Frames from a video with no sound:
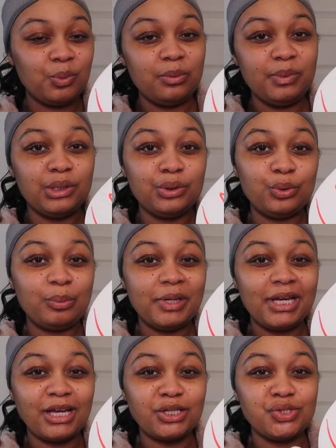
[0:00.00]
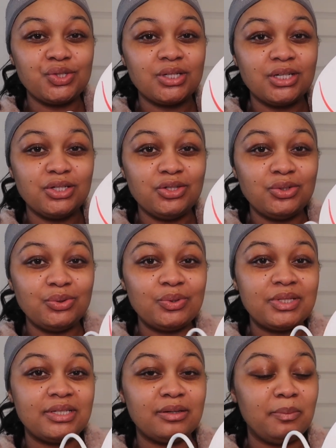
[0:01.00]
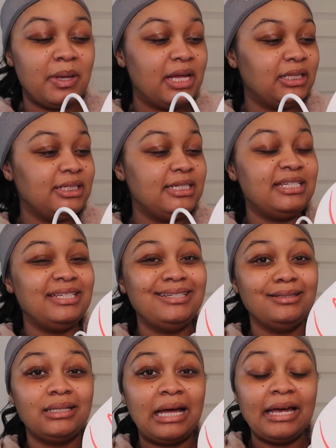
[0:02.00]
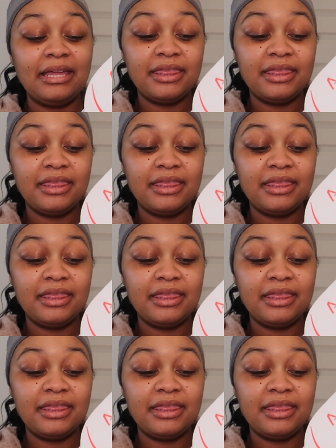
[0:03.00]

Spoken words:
gonna be a little bit extra and do some LED light